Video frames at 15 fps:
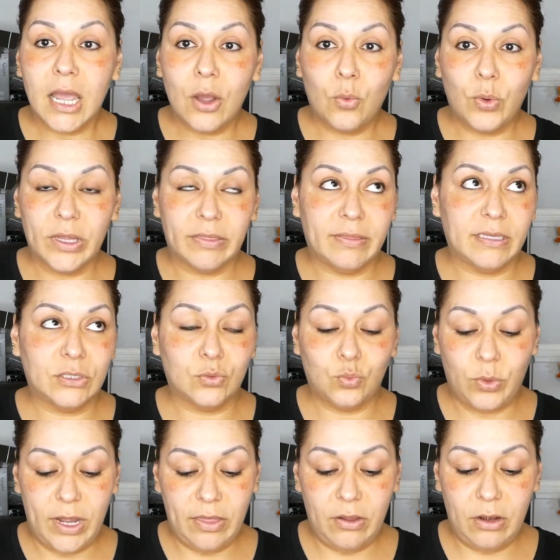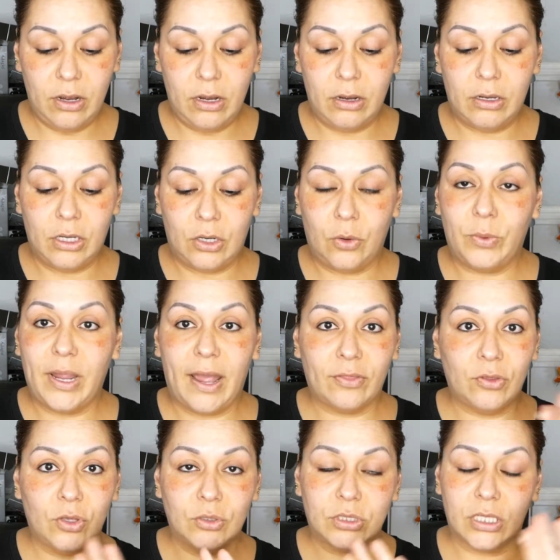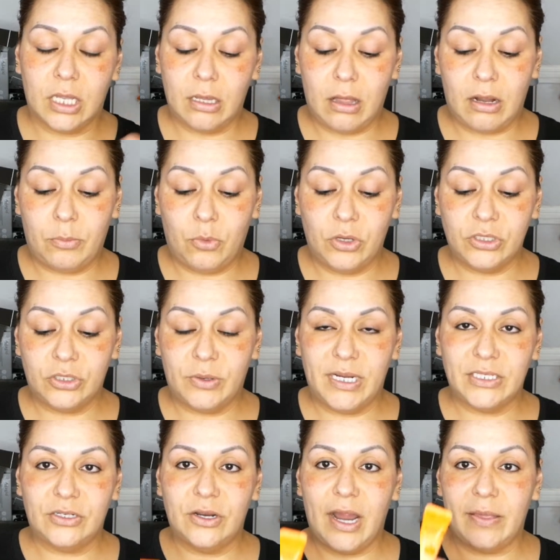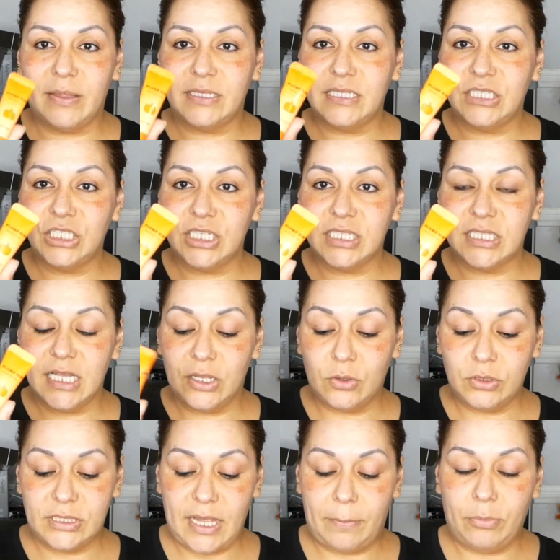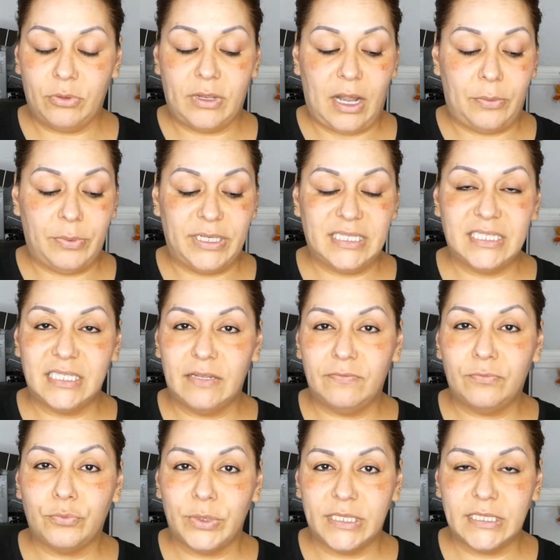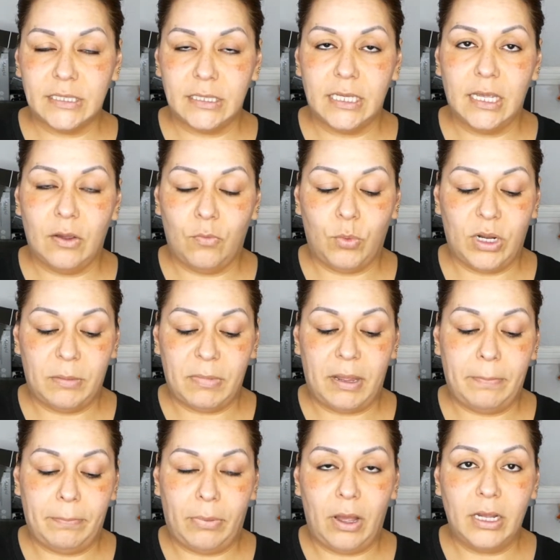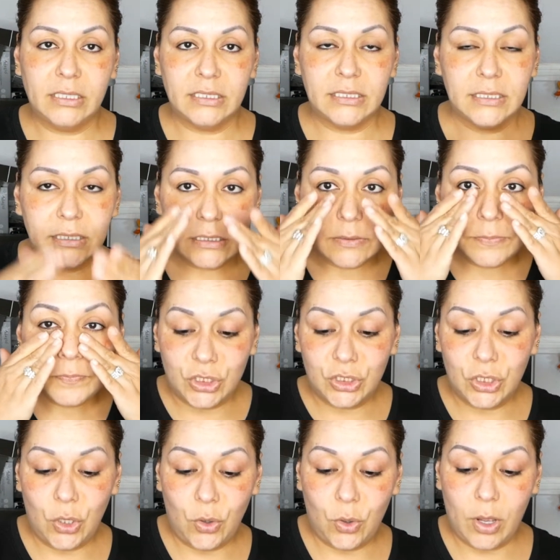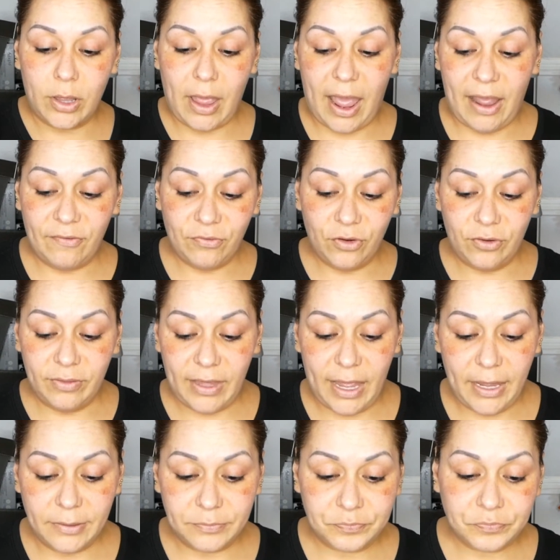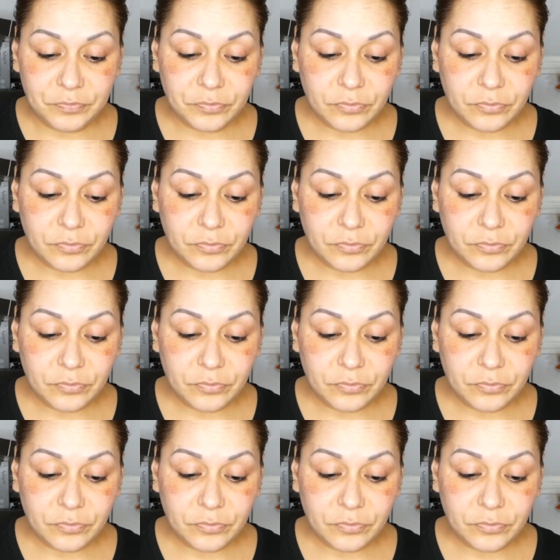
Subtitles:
with this weather, you know, we have to use a lot of moisturizer. And this is just a little sample that I received recently in one of my boxes. So after that,